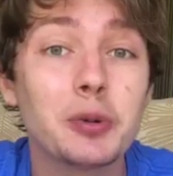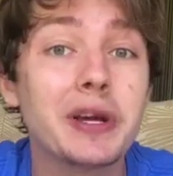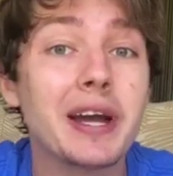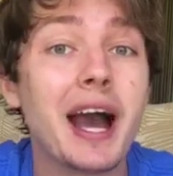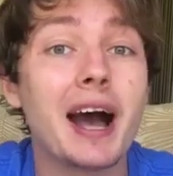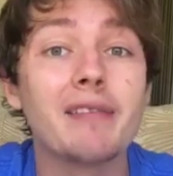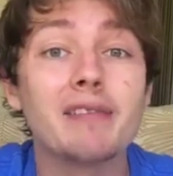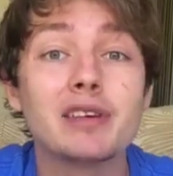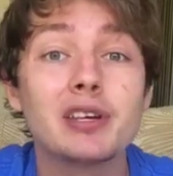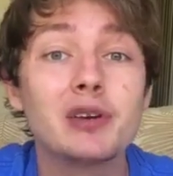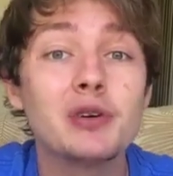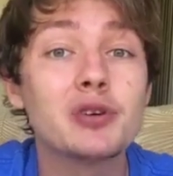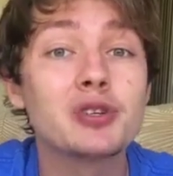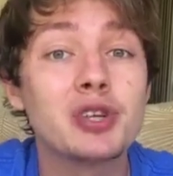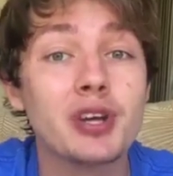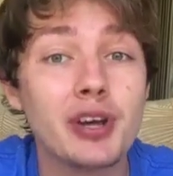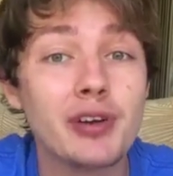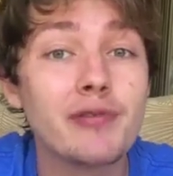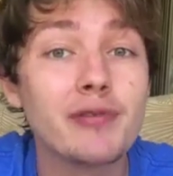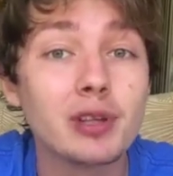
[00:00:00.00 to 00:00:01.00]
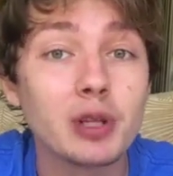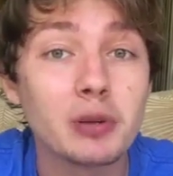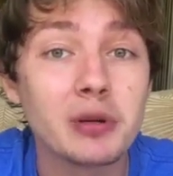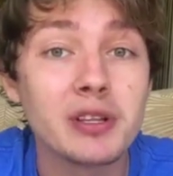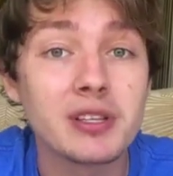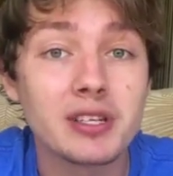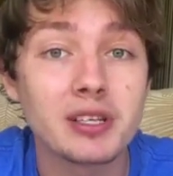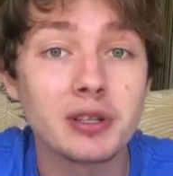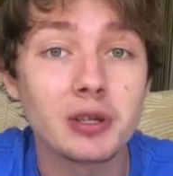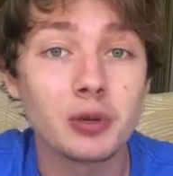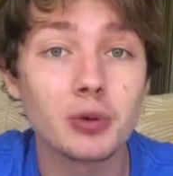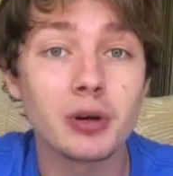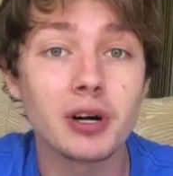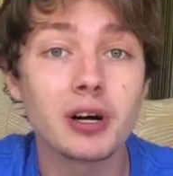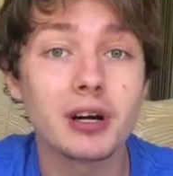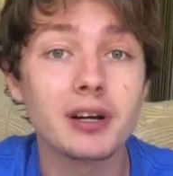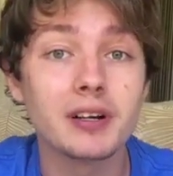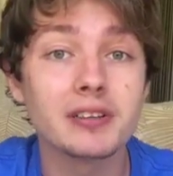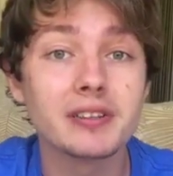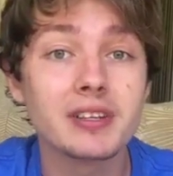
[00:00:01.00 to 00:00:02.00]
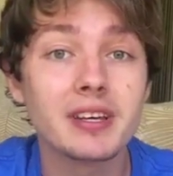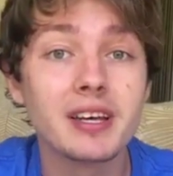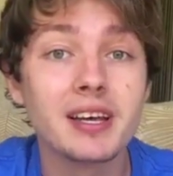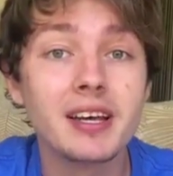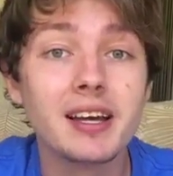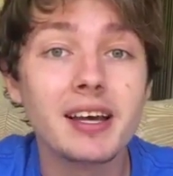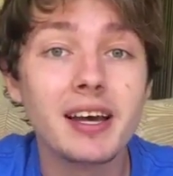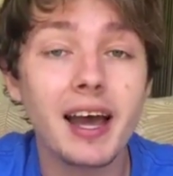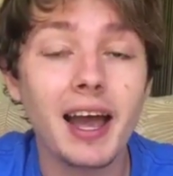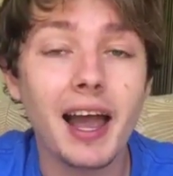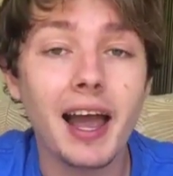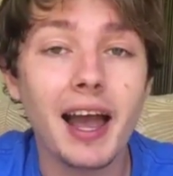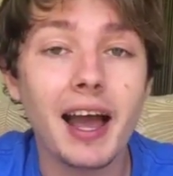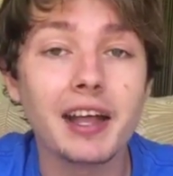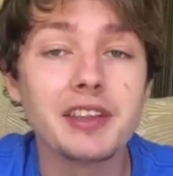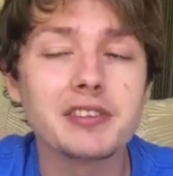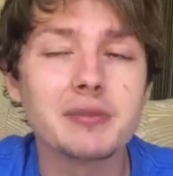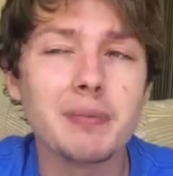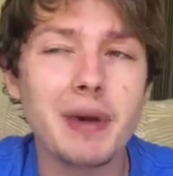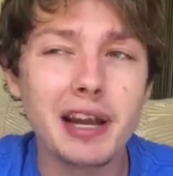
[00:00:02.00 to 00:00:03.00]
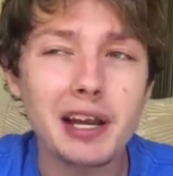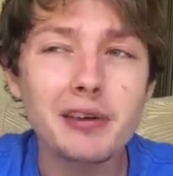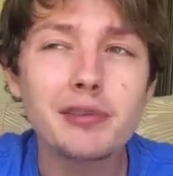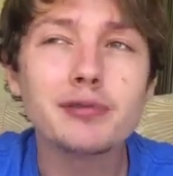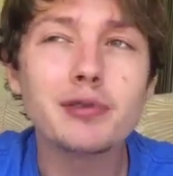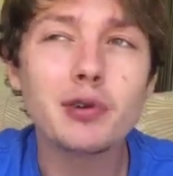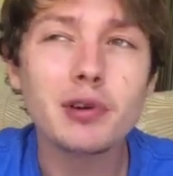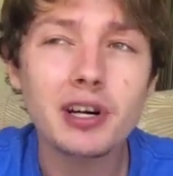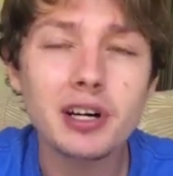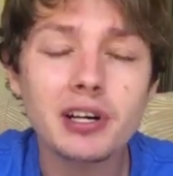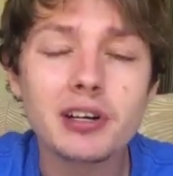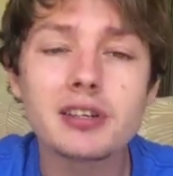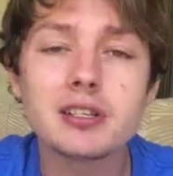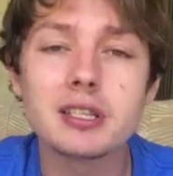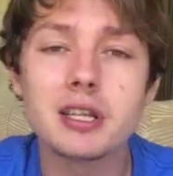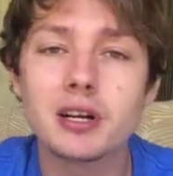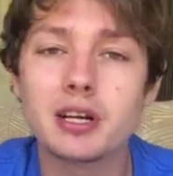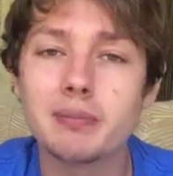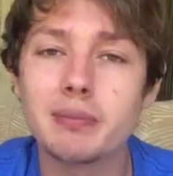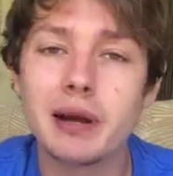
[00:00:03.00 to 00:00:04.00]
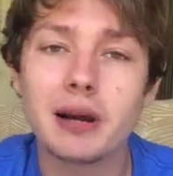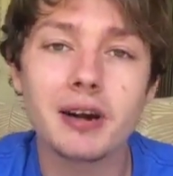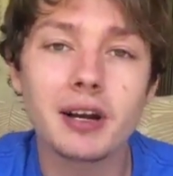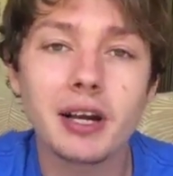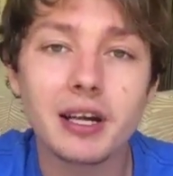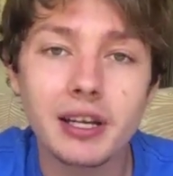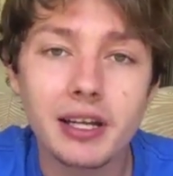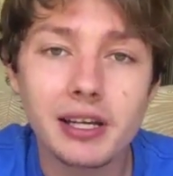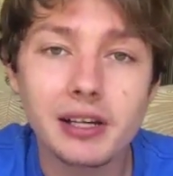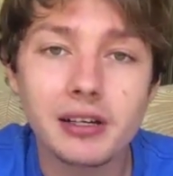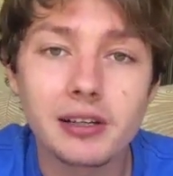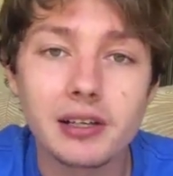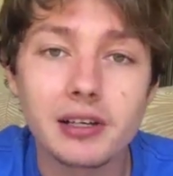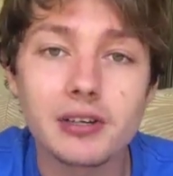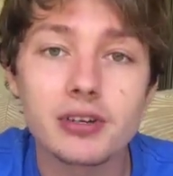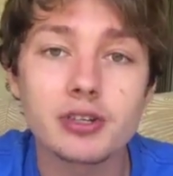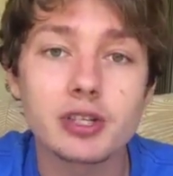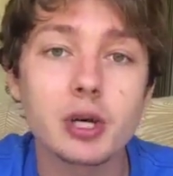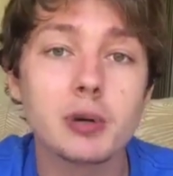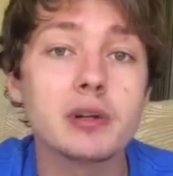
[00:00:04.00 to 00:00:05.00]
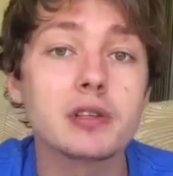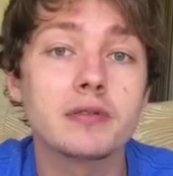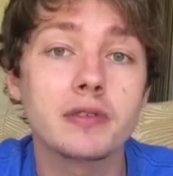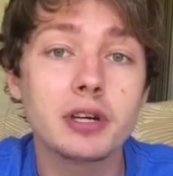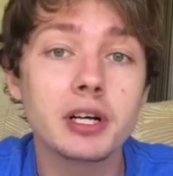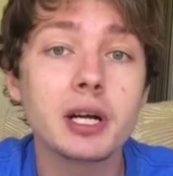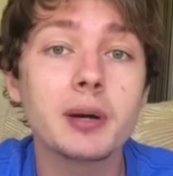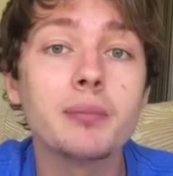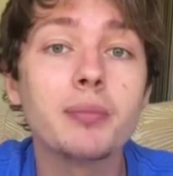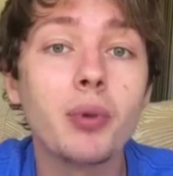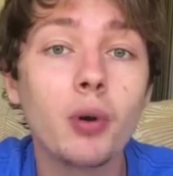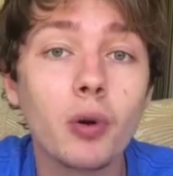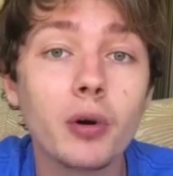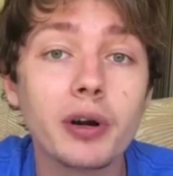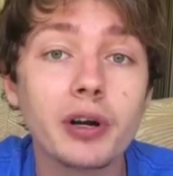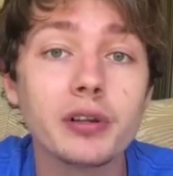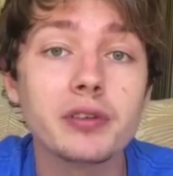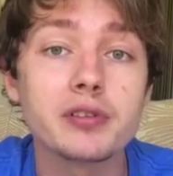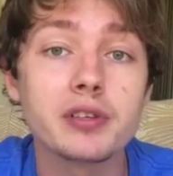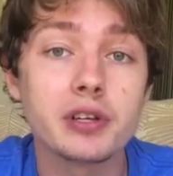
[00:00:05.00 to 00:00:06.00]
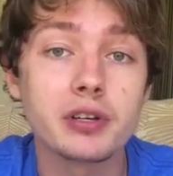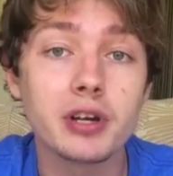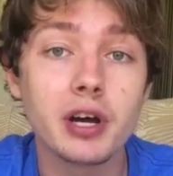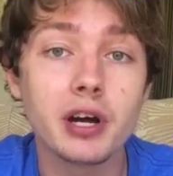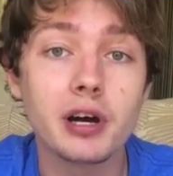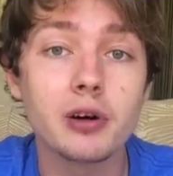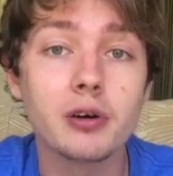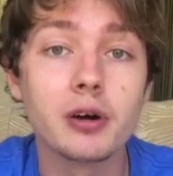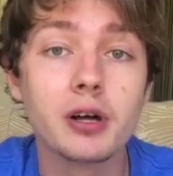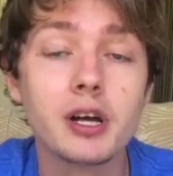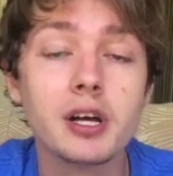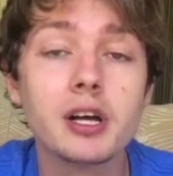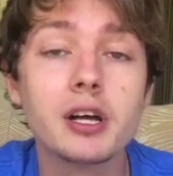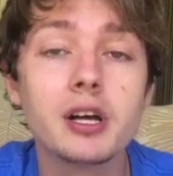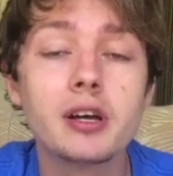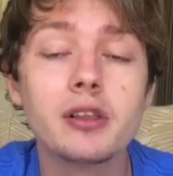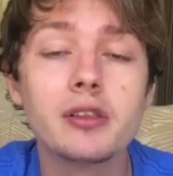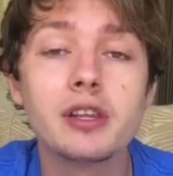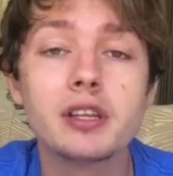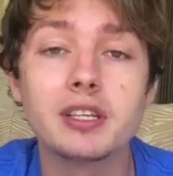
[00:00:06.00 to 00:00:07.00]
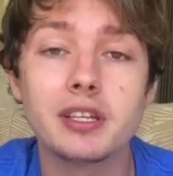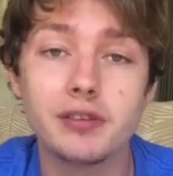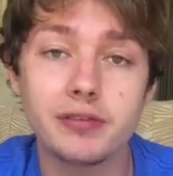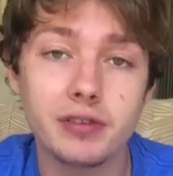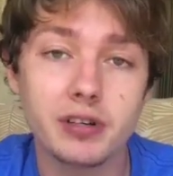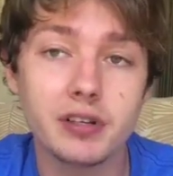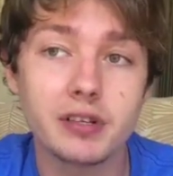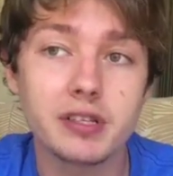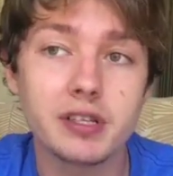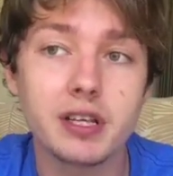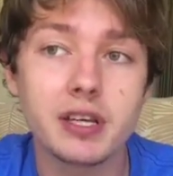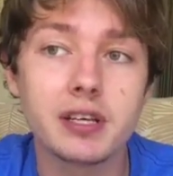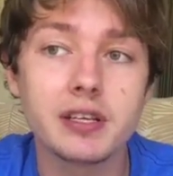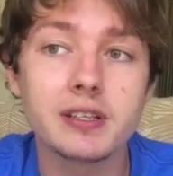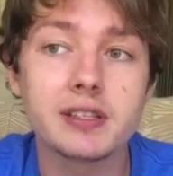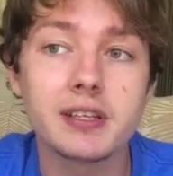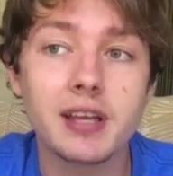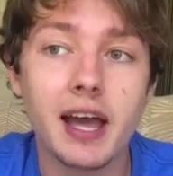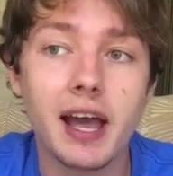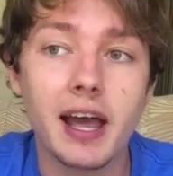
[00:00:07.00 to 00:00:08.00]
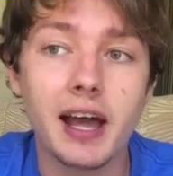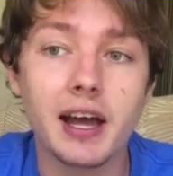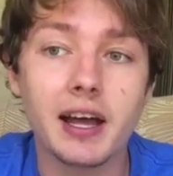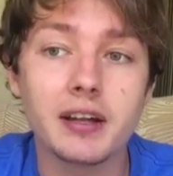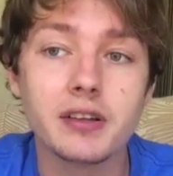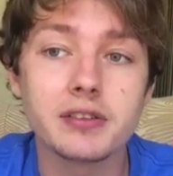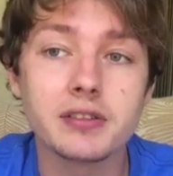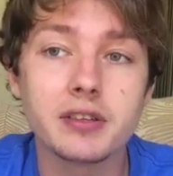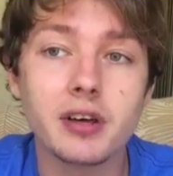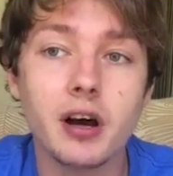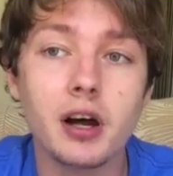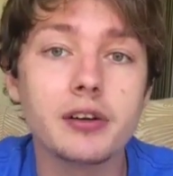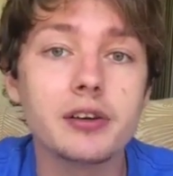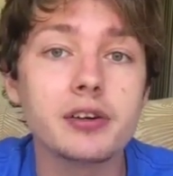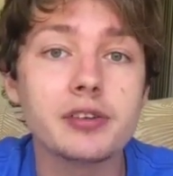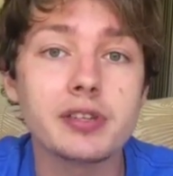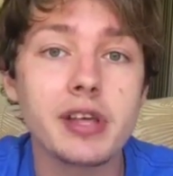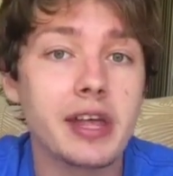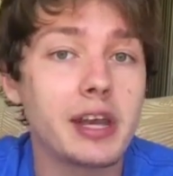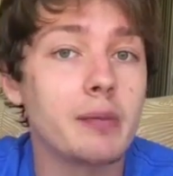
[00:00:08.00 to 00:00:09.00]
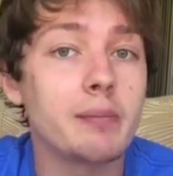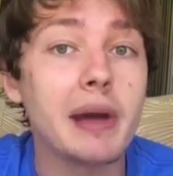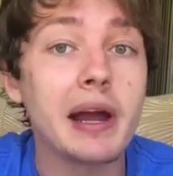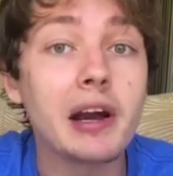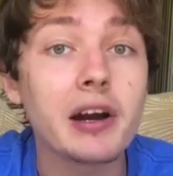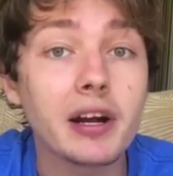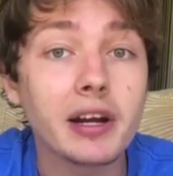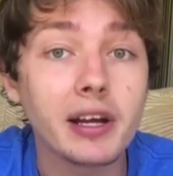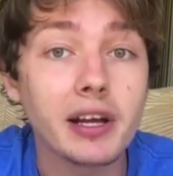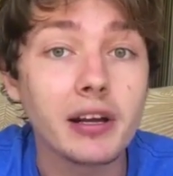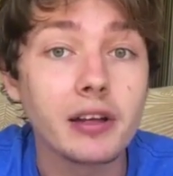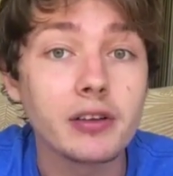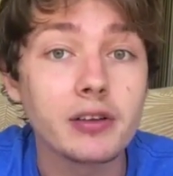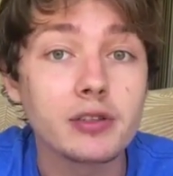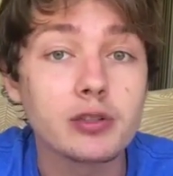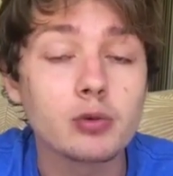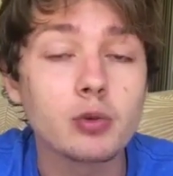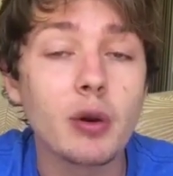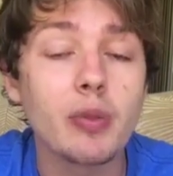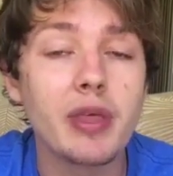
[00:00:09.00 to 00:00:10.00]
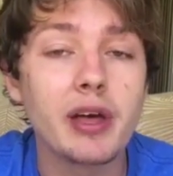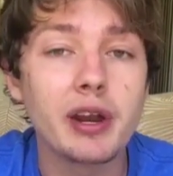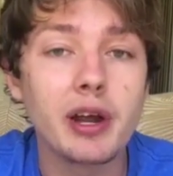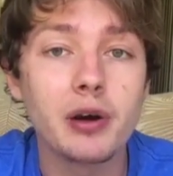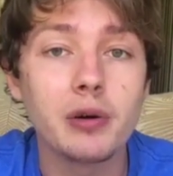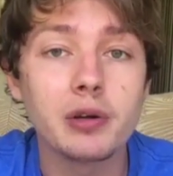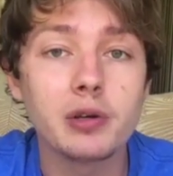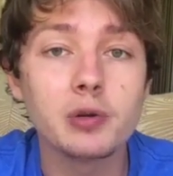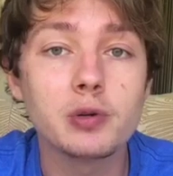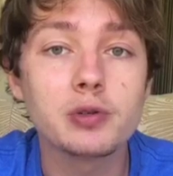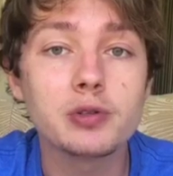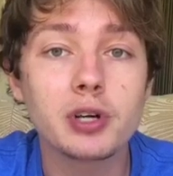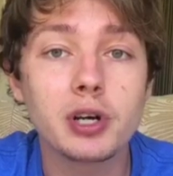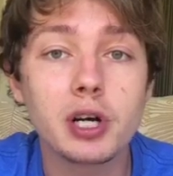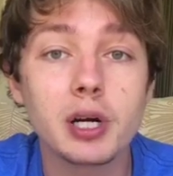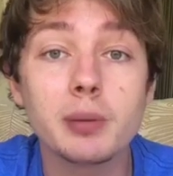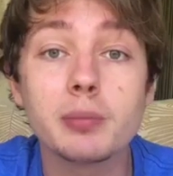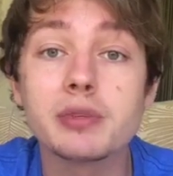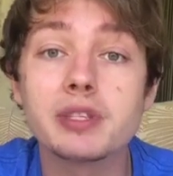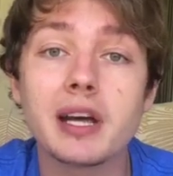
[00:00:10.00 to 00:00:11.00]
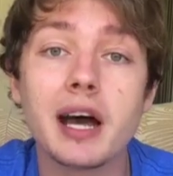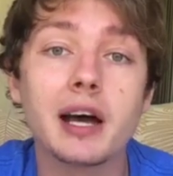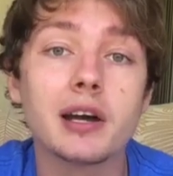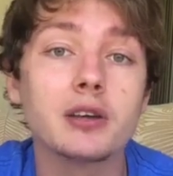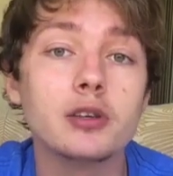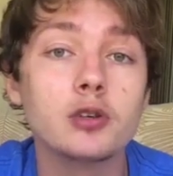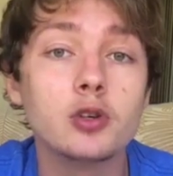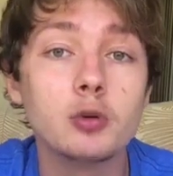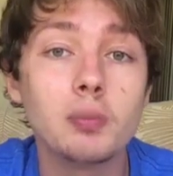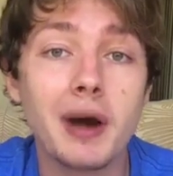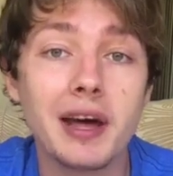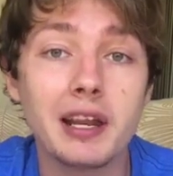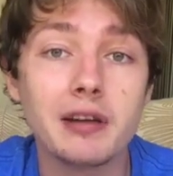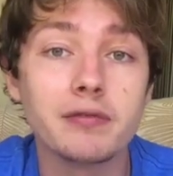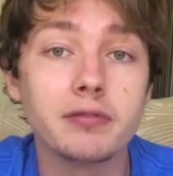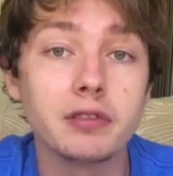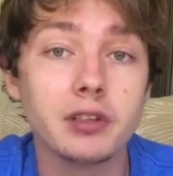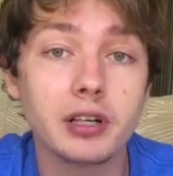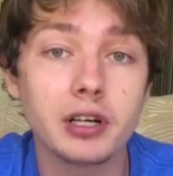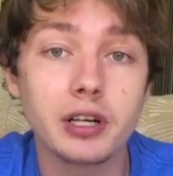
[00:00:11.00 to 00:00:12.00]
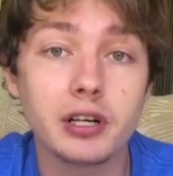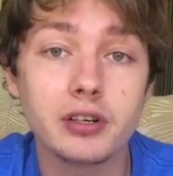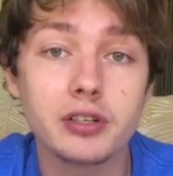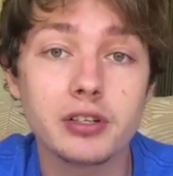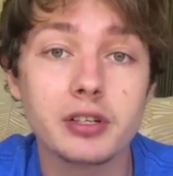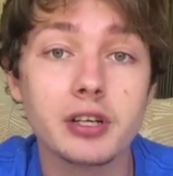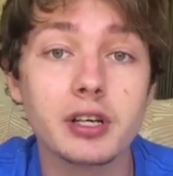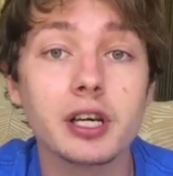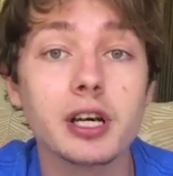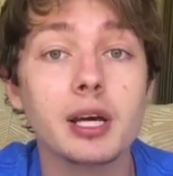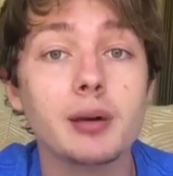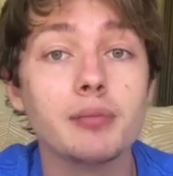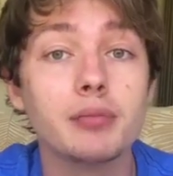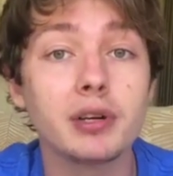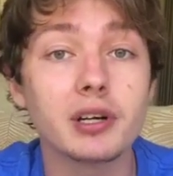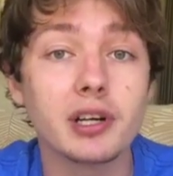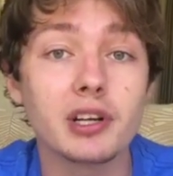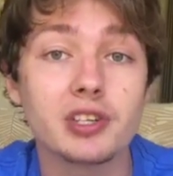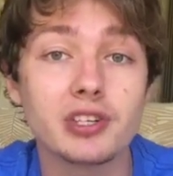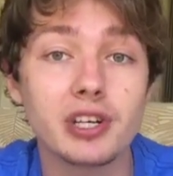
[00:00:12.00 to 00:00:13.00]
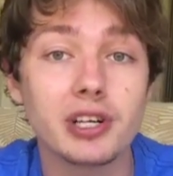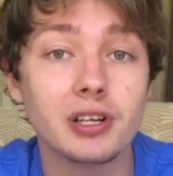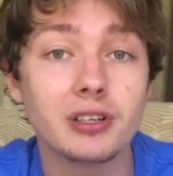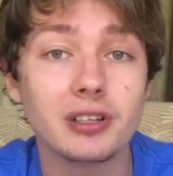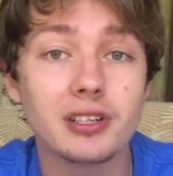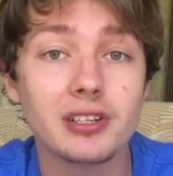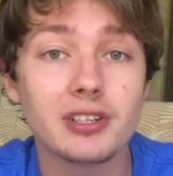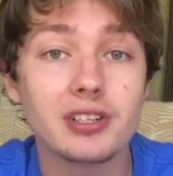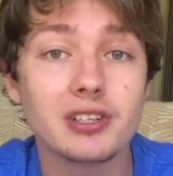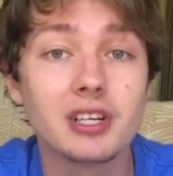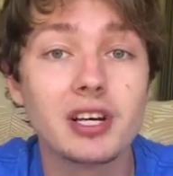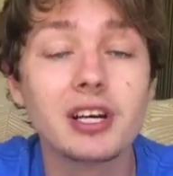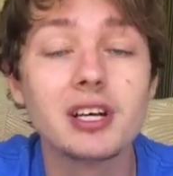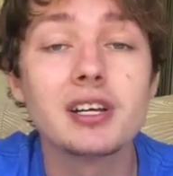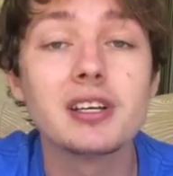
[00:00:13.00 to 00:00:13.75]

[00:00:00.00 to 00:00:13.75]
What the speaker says: We have a huge influence in the world, and many foreigners learn American English, so it's very important to know the differences and understand Americans when they don't use terms that you might have learned in British English.